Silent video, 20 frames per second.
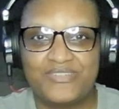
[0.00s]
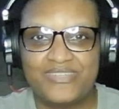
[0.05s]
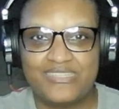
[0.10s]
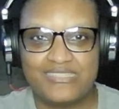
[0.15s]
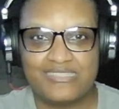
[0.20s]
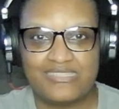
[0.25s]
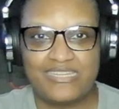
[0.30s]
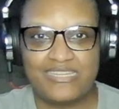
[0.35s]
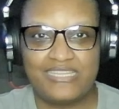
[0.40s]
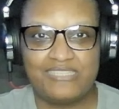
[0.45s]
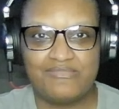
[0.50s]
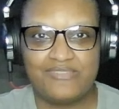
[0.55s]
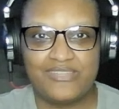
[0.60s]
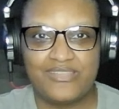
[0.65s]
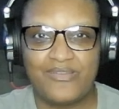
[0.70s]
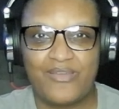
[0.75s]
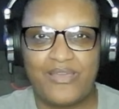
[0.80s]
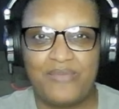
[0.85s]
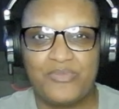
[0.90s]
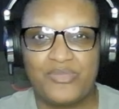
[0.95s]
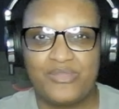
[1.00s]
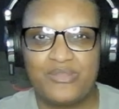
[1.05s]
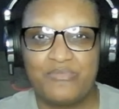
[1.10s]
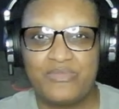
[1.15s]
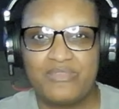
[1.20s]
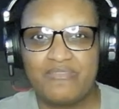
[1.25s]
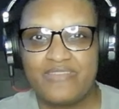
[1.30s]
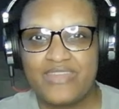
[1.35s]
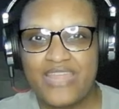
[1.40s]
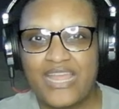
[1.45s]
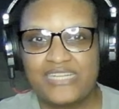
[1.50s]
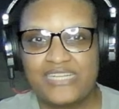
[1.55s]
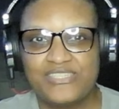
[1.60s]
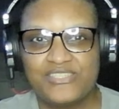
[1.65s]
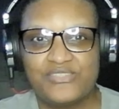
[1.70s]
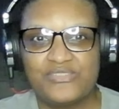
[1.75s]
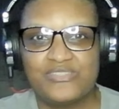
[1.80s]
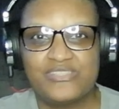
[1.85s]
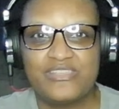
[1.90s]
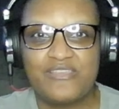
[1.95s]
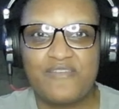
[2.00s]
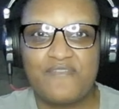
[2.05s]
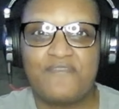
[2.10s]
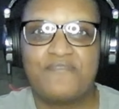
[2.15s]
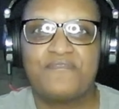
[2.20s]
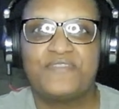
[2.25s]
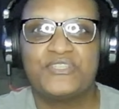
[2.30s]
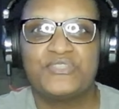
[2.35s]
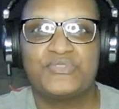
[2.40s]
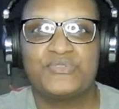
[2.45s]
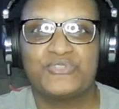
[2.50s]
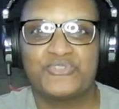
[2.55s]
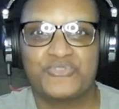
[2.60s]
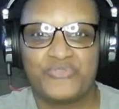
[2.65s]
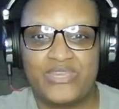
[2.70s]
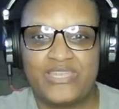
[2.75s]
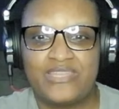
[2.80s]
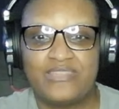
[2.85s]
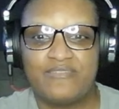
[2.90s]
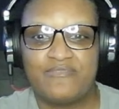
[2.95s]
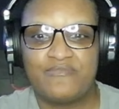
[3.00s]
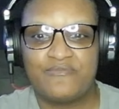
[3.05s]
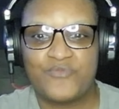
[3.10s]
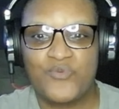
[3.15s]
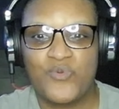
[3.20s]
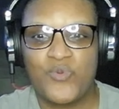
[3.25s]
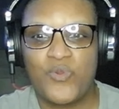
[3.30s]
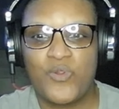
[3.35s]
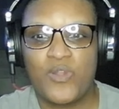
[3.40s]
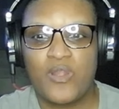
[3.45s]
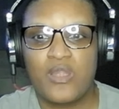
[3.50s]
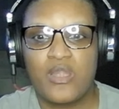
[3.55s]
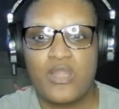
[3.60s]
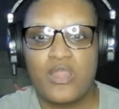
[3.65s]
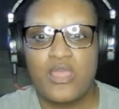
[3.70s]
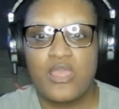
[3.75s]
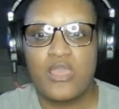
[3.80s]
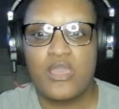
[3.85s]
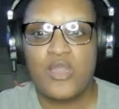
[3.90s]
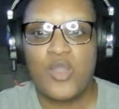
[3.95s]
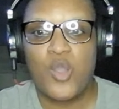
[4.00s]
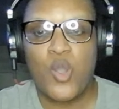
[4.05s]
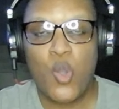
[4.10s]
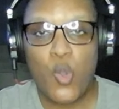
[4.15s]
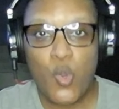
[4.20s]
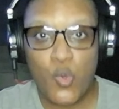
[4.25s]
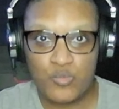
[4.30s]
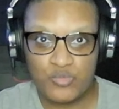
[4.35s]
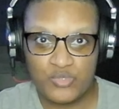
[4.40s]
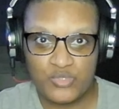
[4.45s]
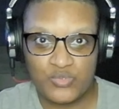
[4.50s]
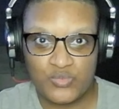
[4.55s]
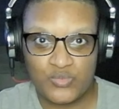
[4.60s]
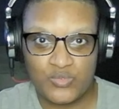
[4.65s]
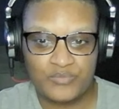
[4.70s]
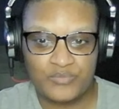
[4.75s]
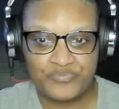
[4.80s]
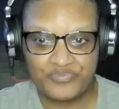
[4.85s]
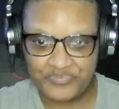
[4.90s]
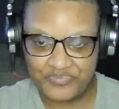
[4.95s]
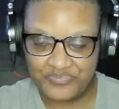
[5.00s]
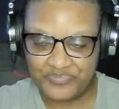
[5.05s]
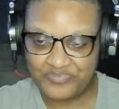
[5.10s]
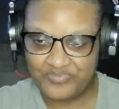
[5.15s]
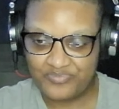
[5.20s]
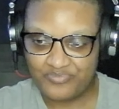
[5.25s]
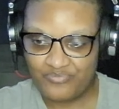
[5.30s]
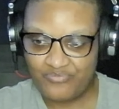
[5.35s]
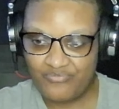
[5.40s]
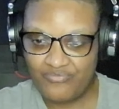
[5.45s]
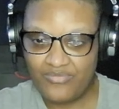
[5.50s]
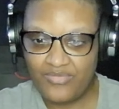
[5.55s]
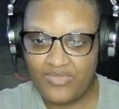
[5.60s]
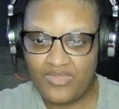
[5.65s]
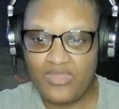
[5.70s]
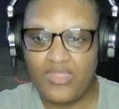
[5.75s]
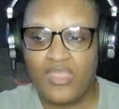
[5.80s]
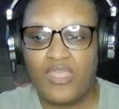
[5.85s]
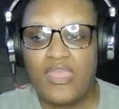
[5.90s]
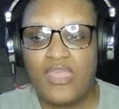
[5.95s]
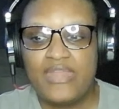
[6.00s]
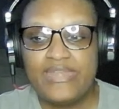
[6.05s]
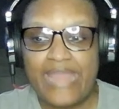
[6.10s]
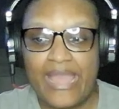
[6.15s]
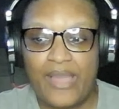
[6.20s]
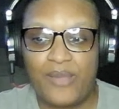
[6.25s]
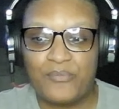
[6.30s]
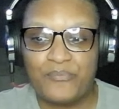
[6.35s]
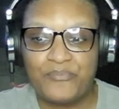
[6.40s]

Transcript: In today's video, I'm going to be reacting to the official trailer for Homeschool. Now,